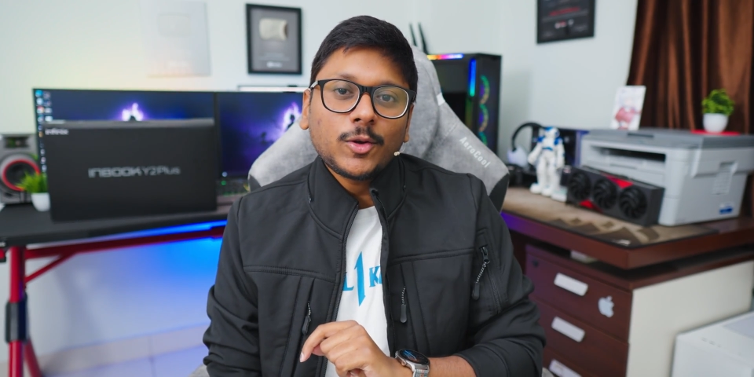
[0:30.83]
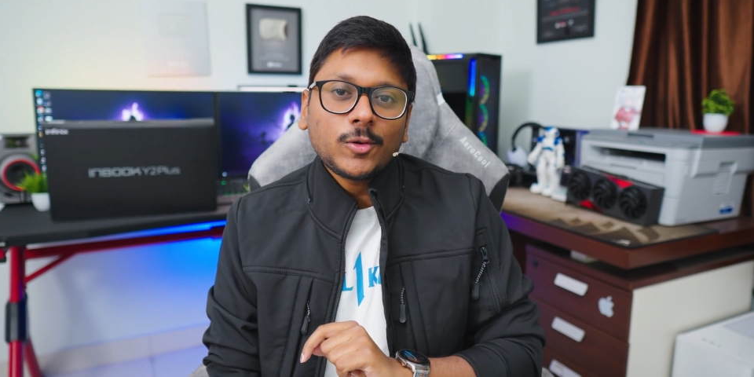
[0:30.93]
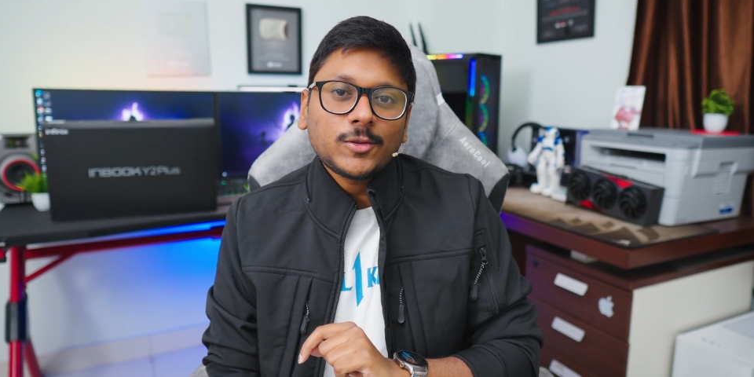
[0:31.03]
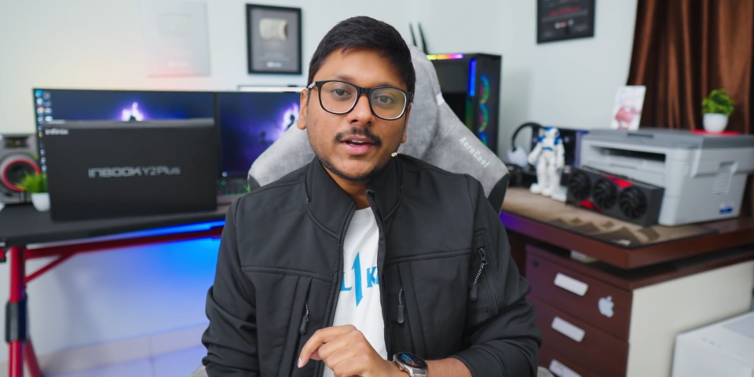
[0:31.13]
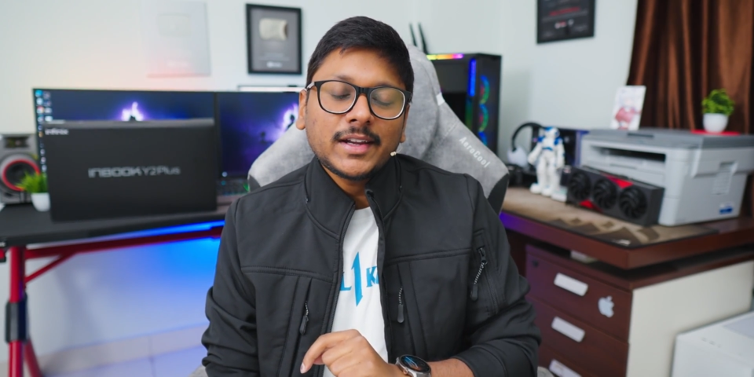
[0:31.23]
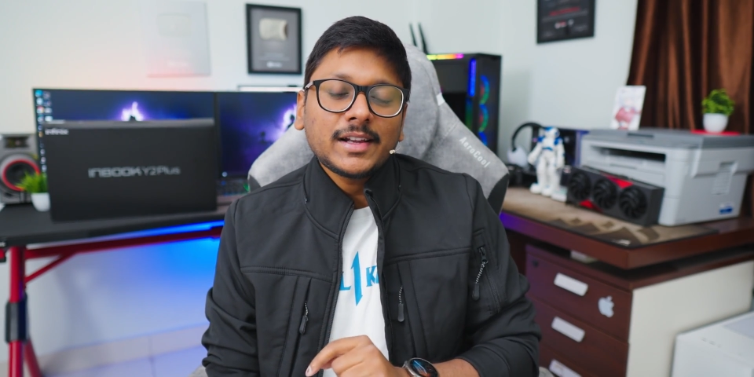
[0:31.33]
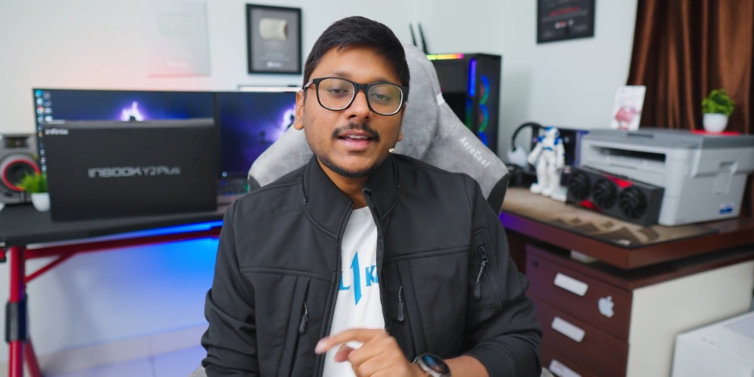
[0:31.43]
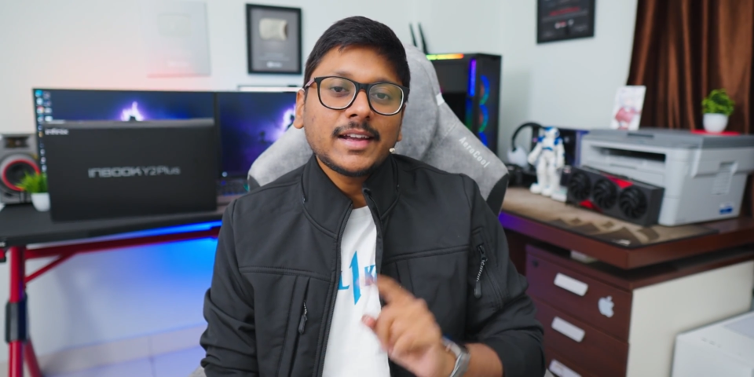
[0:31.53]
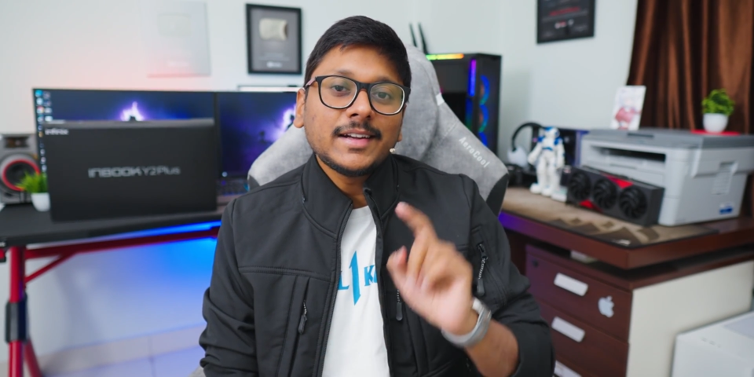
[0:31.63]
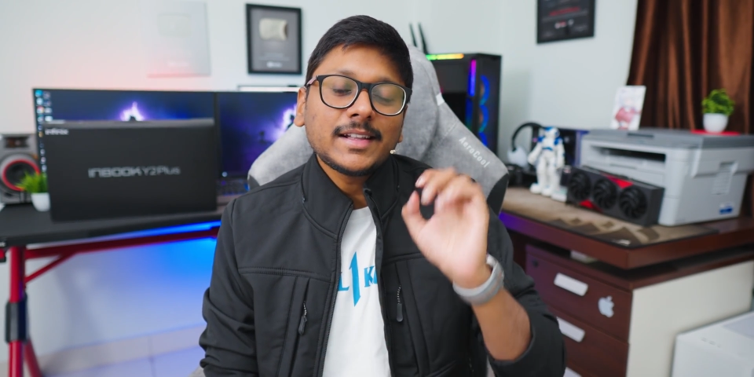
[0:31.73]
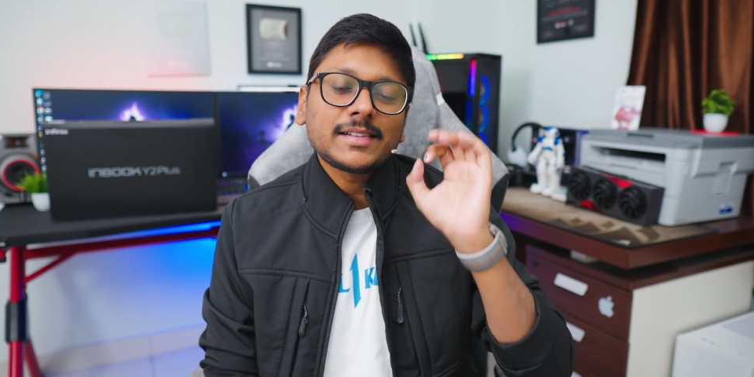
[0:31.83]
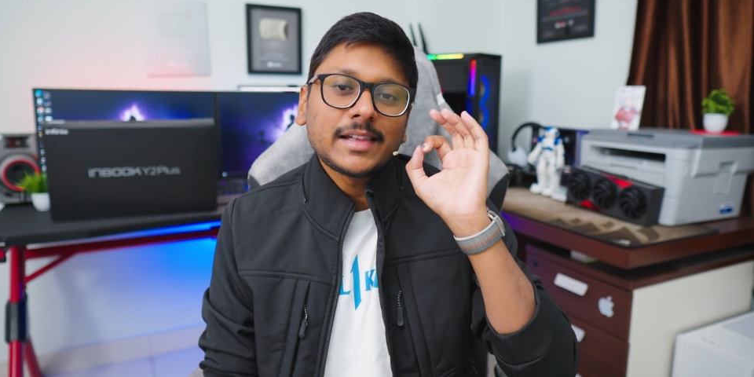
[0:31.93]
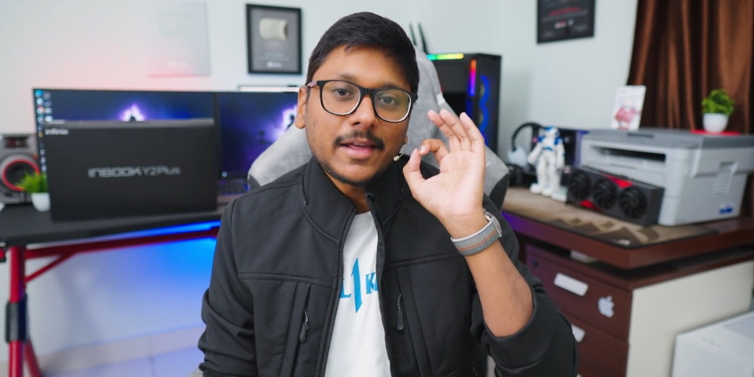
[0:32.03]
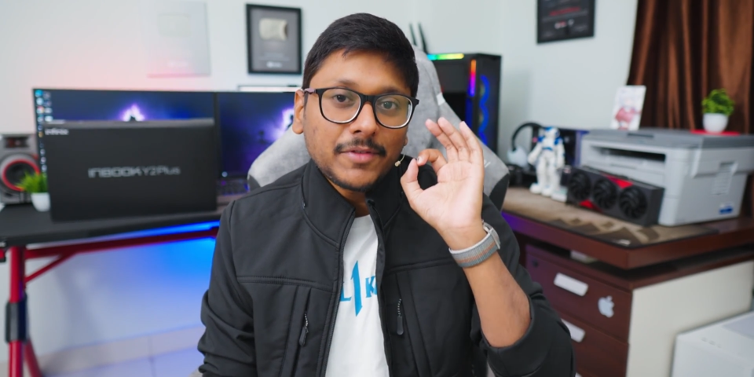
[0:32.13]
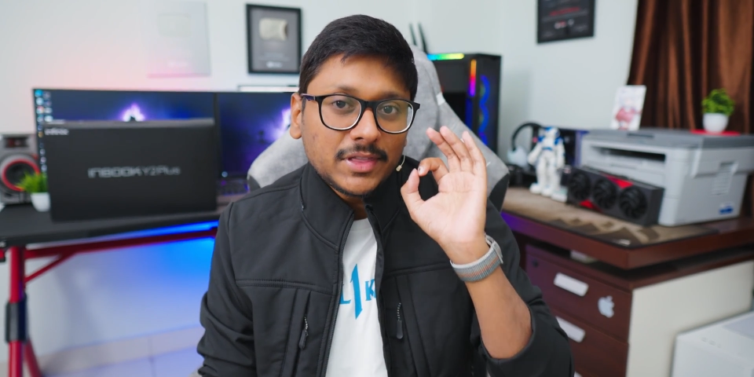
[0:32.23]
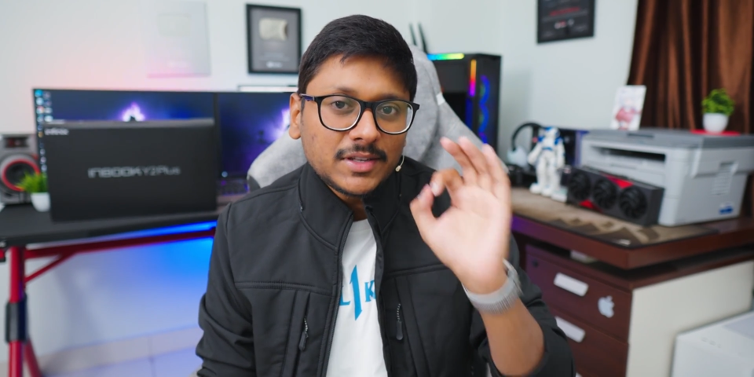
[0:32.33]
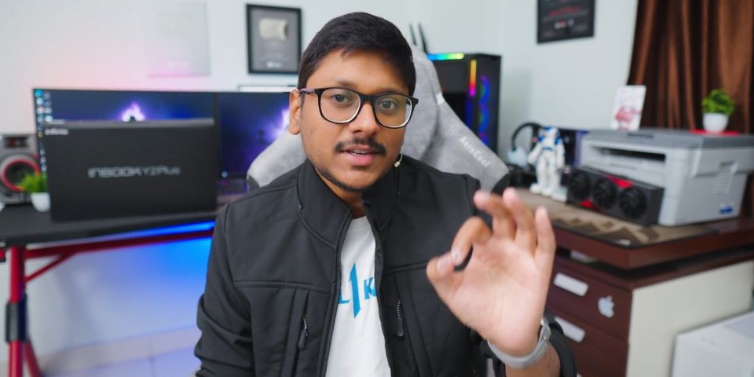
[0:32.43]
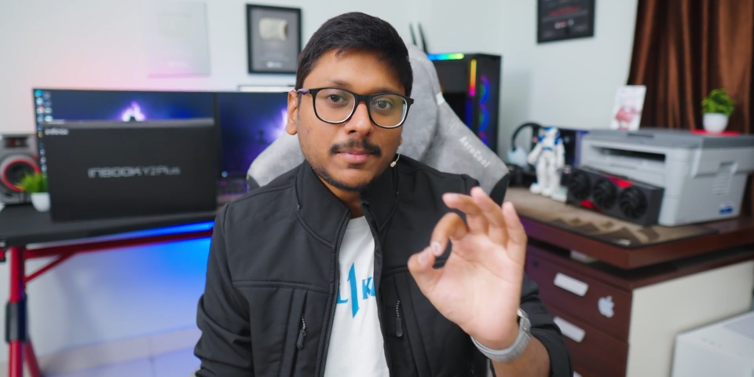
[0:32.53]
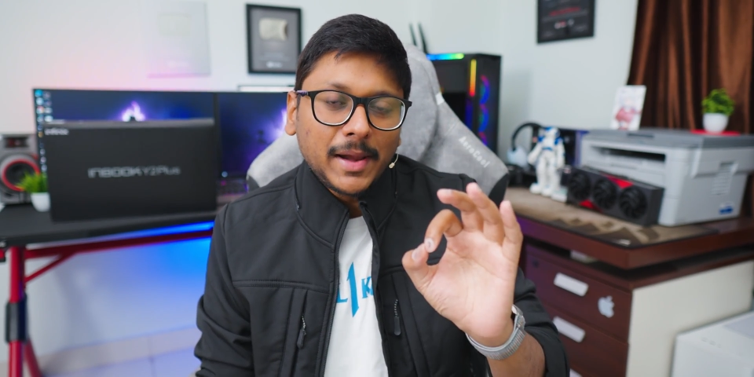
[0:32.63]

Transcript: you're also getting like Intel's 11th gen